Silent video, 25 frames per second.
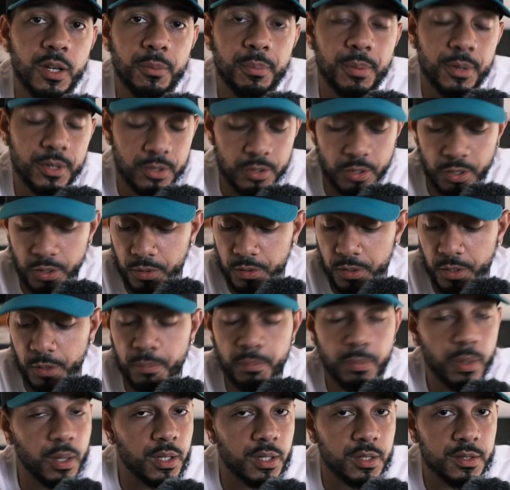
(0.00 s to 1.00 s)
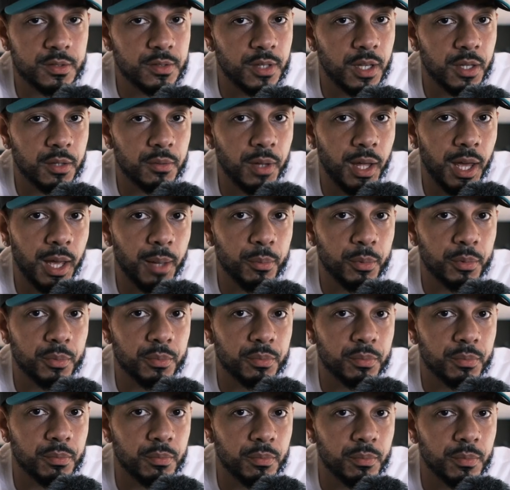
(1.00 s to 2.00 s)
a picture of you and your buddies getting hammered
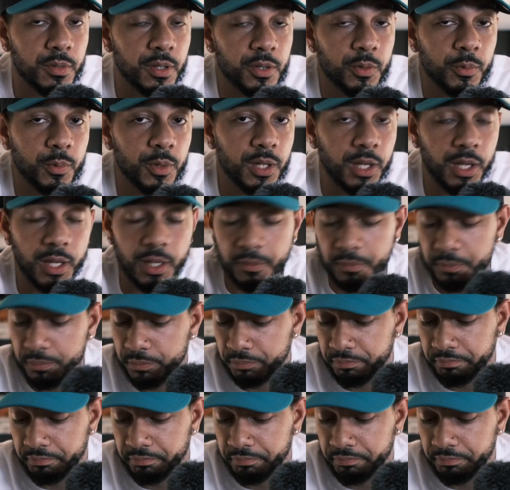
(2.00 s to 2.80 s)
in the weekend.